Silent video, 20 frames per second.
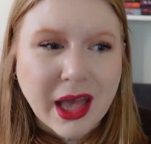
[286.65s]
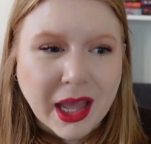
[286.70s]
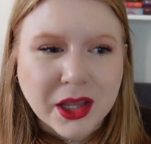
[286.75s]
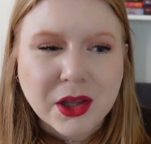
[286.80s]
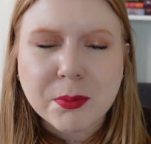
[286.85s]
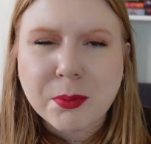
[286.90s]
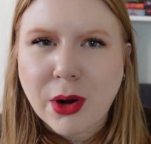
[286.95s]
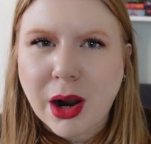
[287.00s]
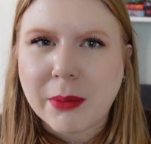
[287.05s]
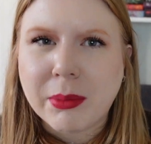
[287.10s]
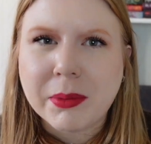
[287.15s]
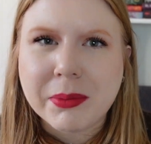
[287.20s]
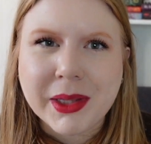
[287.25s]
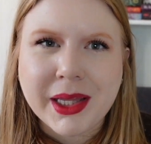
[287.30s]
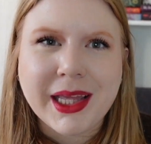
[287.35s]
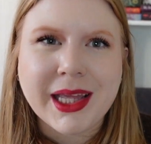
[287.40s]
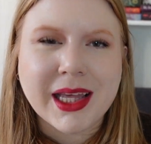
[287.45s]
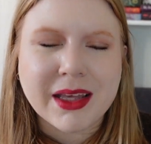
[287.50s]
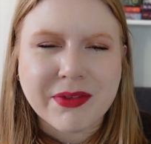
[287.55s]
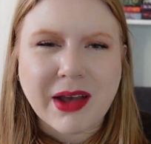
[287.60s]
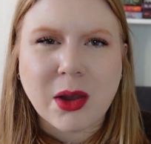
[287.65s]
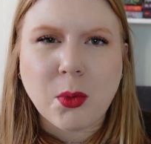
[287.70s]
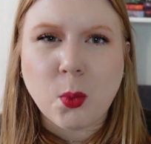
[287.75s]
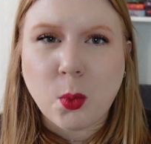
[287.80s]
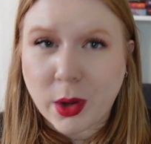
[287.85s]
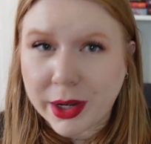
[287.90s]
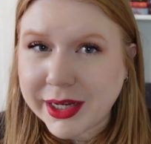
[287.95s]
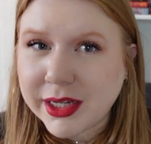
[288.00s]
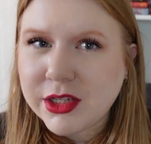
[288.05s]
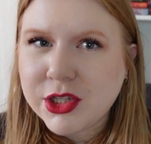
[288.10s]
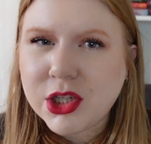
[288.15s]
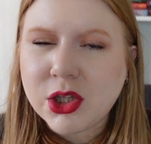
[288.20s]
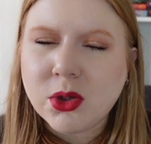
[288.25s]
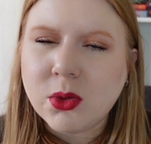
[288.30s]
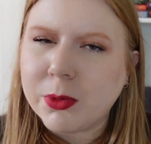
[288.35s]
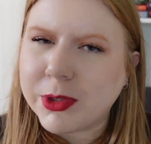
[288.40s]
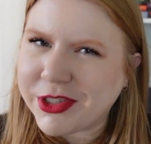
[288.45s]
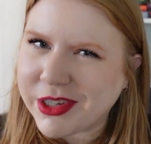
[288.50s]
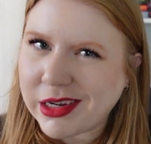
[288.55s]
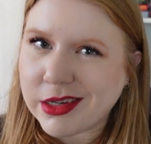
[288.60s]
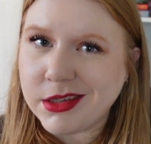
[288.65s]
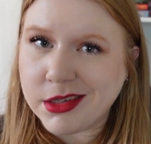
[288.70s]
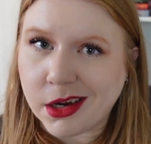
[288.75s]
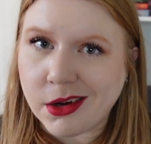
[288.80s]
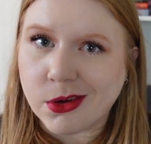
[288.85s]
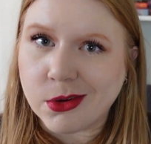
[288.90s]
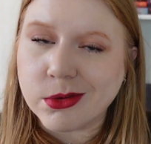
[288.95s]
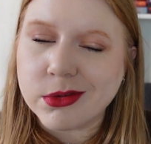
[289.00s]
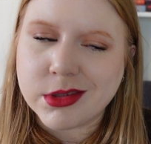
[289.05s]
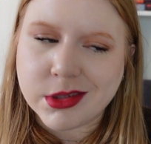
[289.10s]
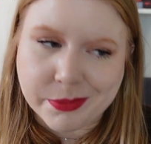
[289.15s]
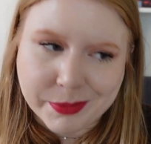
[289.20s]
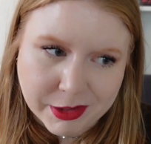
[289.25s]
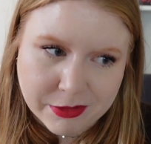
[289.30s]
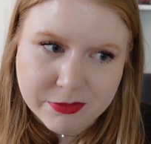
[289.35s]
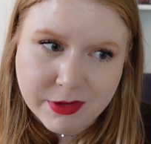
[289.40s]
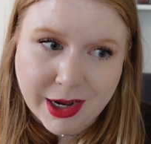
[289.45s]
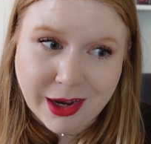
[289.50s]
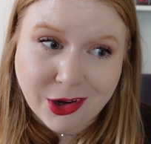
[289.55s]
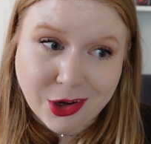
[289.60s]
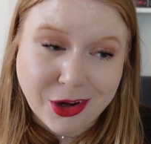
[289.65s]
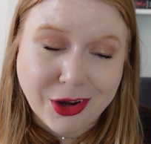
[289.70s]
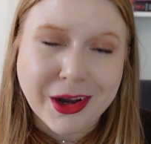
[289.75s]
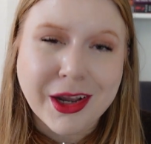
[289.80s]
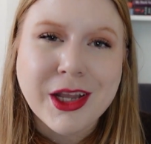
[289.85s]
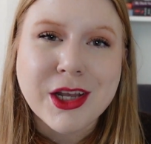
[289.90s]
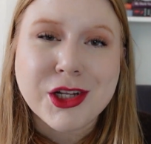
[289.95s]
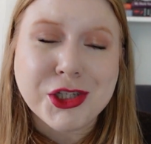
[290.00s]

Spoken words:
I could probably, if I wanted to, which I don't, to be fair,